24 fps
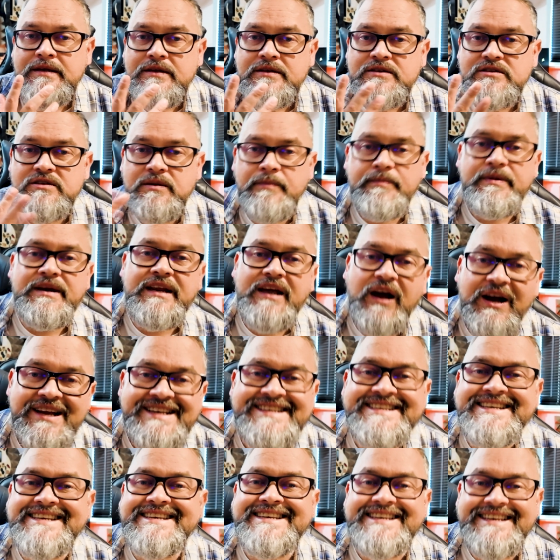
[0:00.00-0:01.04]
somebody I
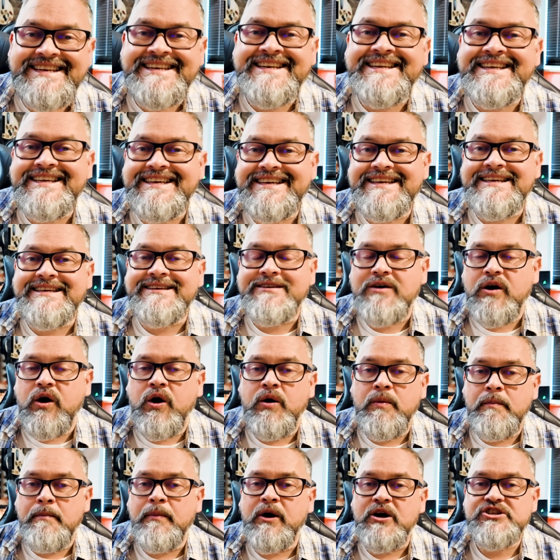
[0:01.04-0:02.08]
didn't need
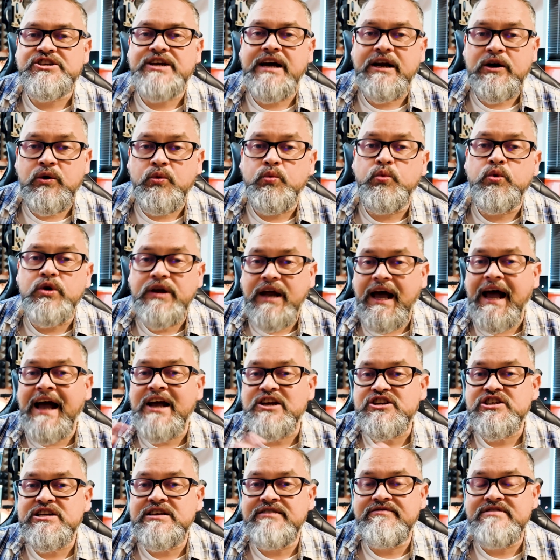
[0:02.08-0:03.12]
on my channel would
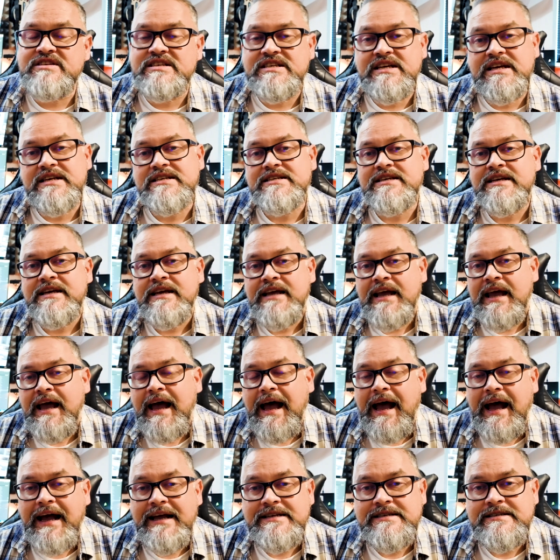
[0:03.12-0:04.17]
actually visit,
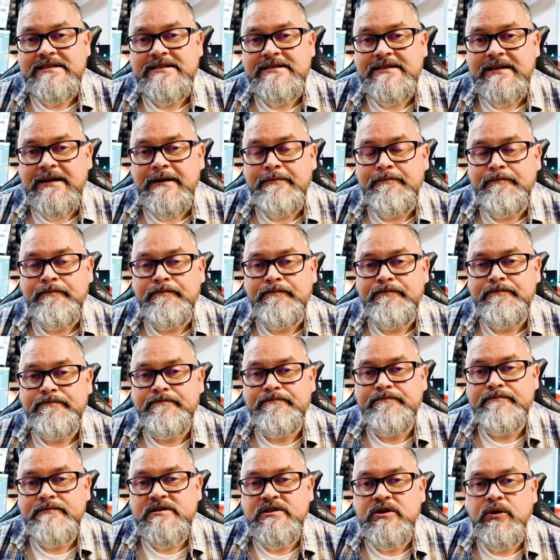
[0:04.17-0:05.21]
and
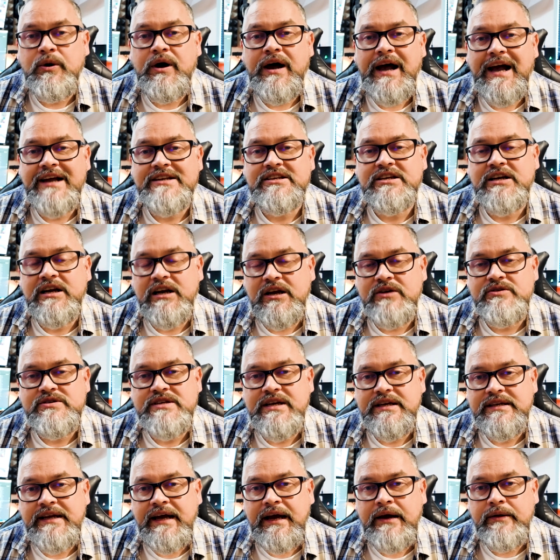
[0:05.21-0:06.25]
so I had to close
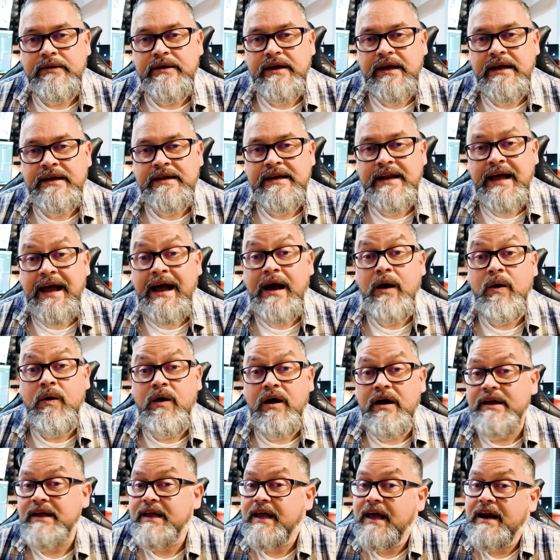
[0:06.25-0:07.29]
that down, and now
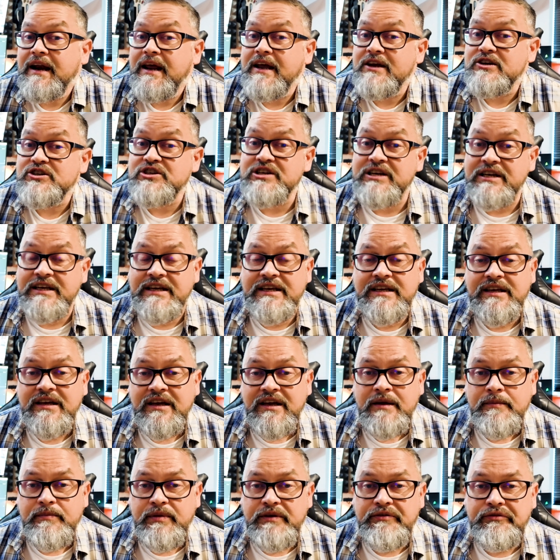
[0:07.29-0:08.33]
I can actually
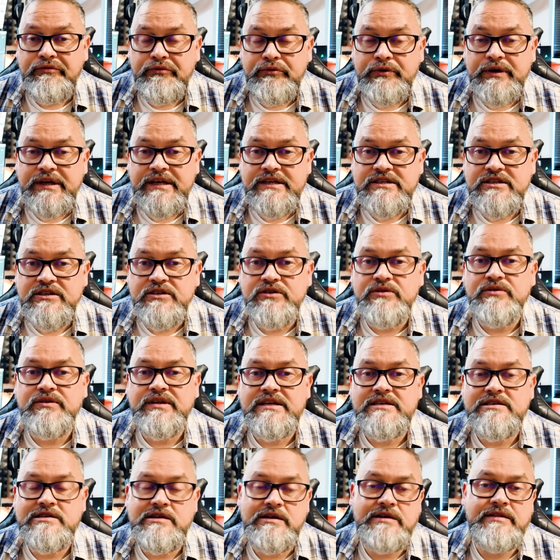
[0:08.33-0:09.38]
be free to do
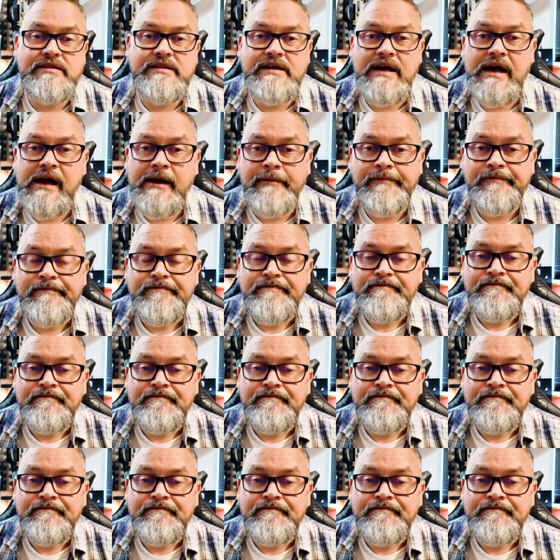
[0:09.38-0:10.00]
things like that.